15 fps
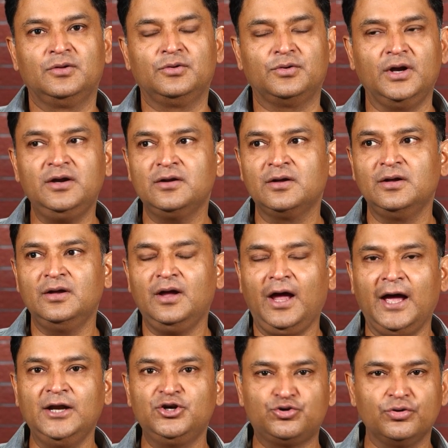Right?
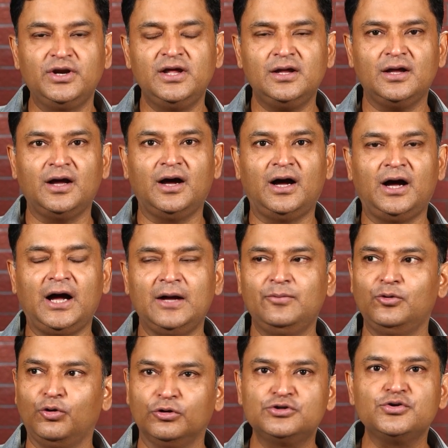And today, I
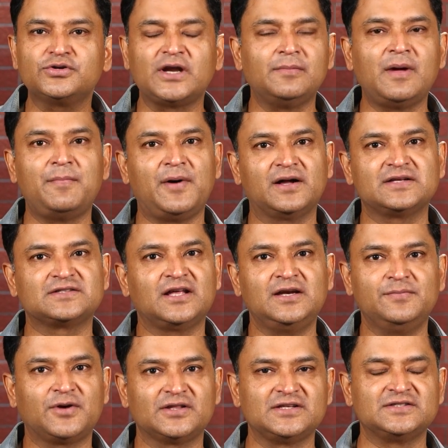will also tell my
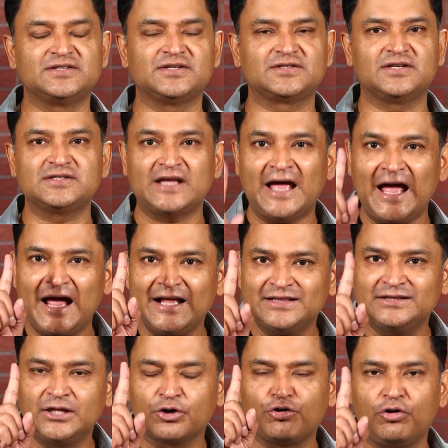Pakistani brothers and sisters
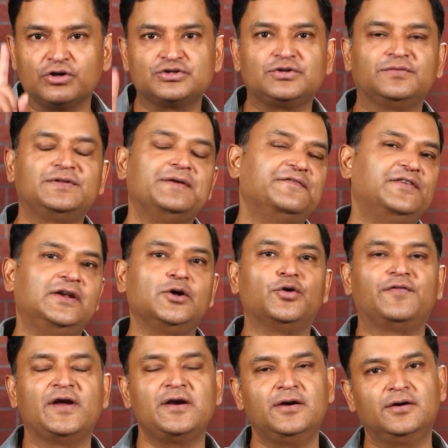at the cost of them feeling
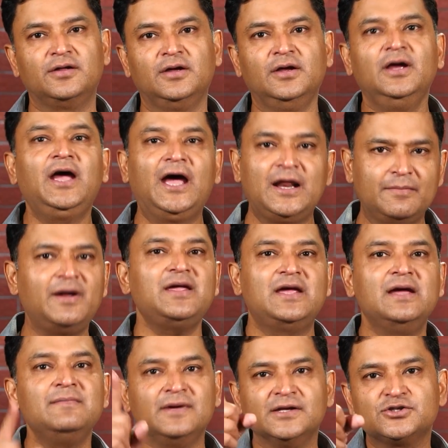offended. And my
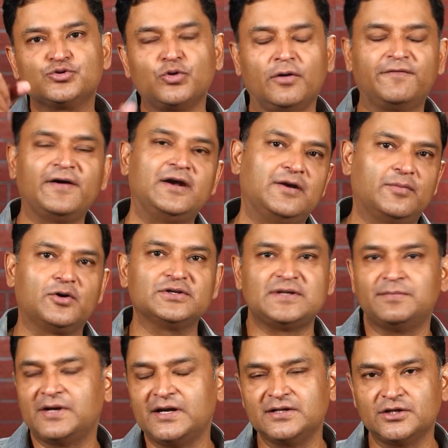aim is to offend because
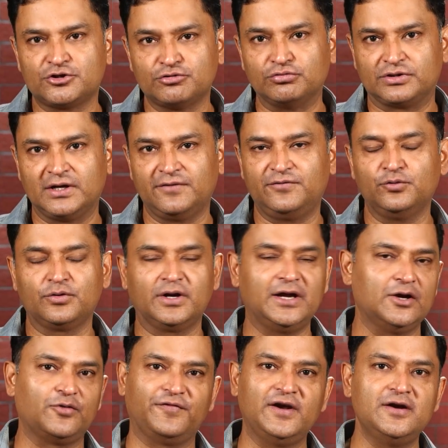I'm telling the truth. And if you
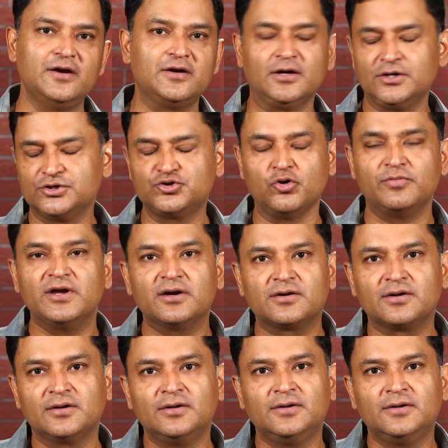get offended, so be it.